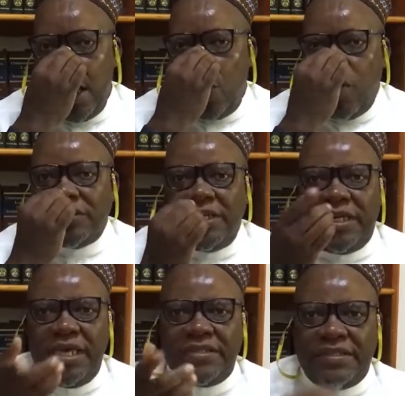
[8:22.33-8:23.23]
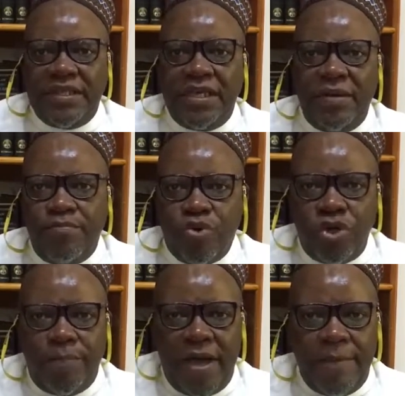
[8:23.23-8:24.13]
was a case
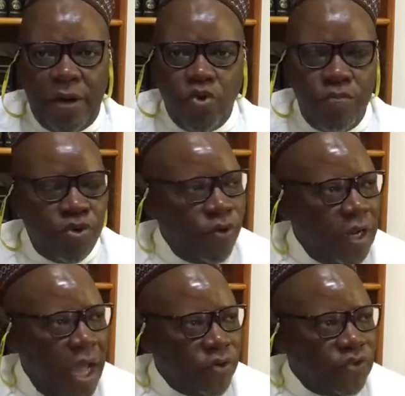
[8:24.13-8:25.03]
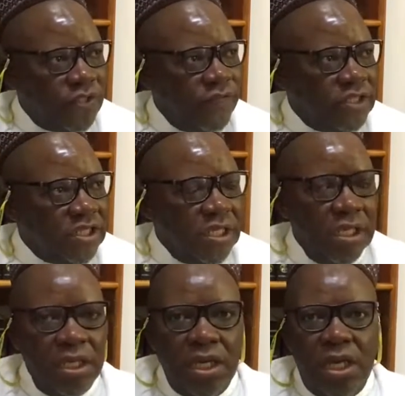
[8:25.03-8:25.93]
brought by Makomborore Aruzivishi
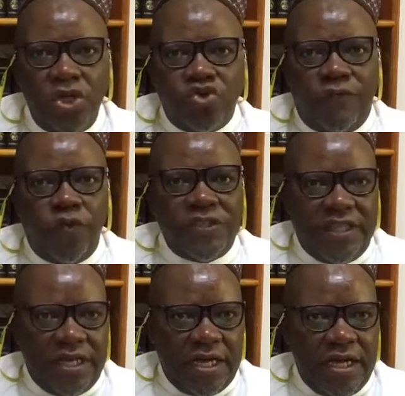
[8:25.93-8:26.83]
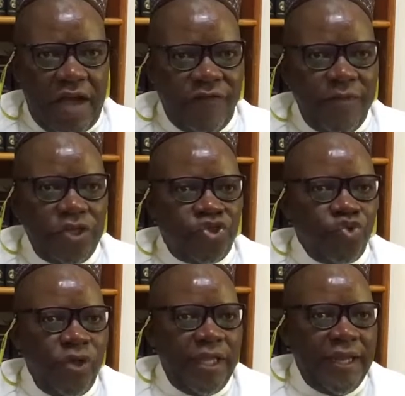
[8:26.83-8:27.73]
to force the government
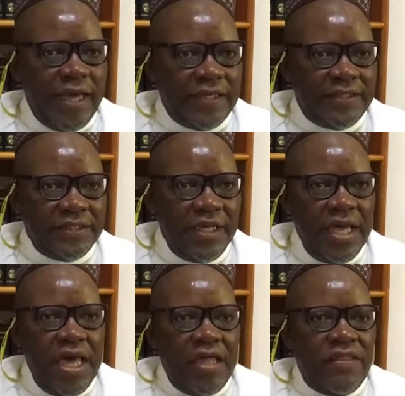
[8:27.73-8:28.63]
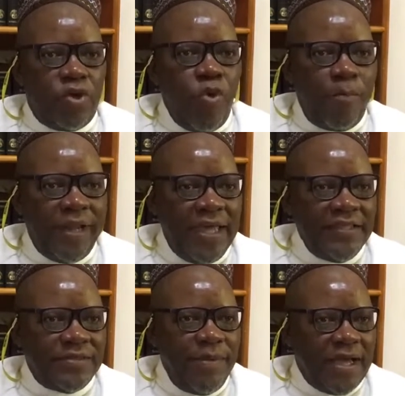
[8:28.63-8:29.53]
to enact the
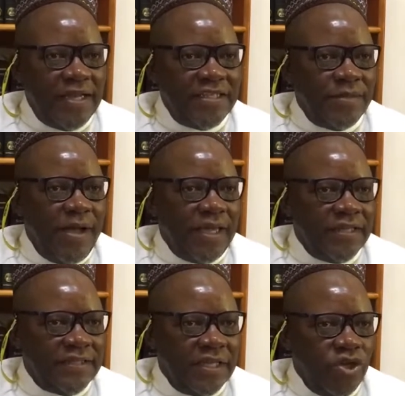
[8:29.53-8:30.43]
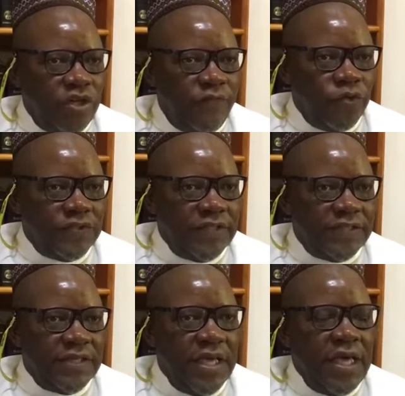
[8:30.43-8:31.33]
complaints mechanism against security
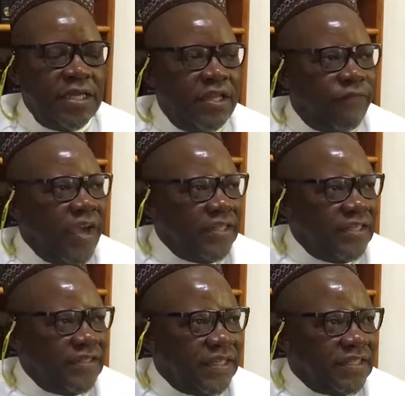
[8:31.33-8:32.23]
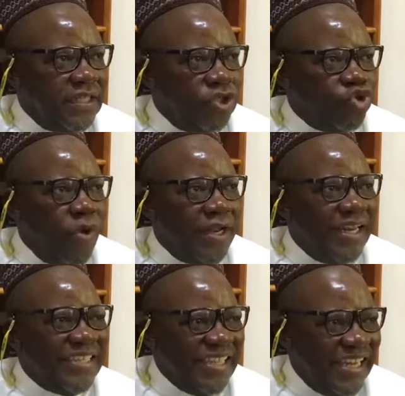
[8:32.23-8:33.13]
forces defined in section
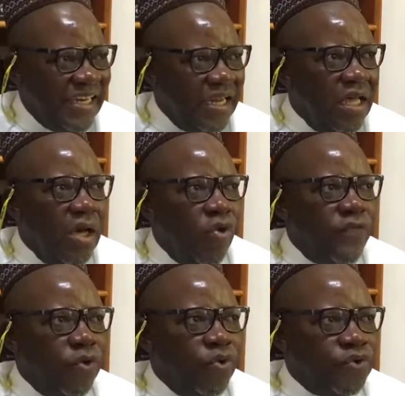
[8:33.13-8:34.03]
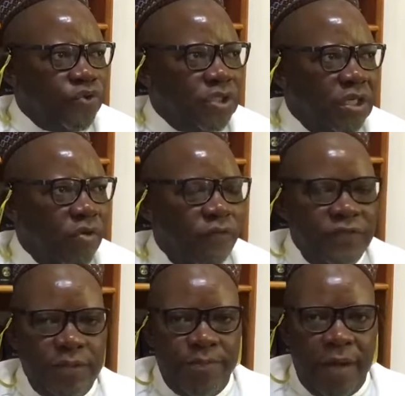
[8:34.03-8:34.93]
210 of the Constitution of
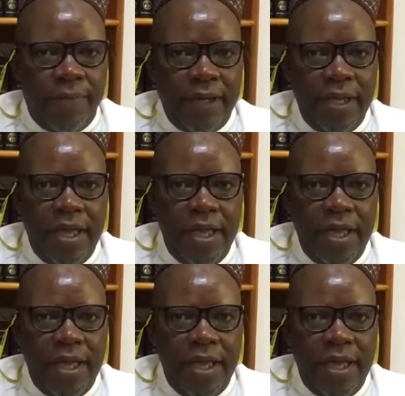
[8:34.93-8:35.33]
Zimbabwe.